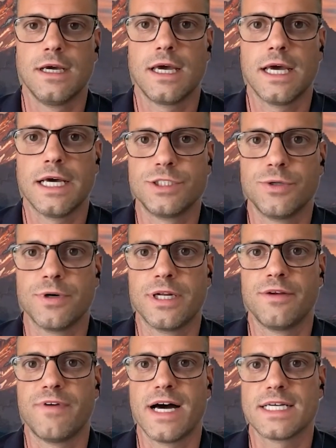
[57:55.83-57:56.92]
as you would
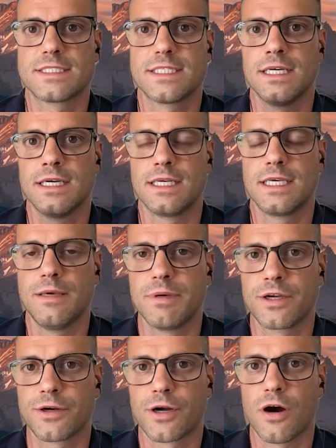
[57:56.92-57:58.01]
invest in keeping
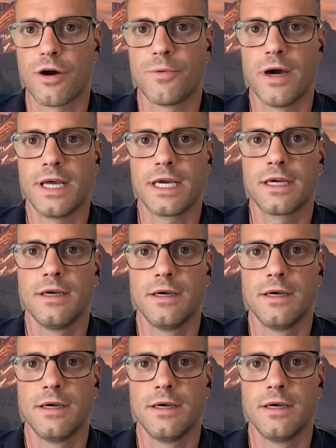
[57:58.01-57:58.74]
your car running.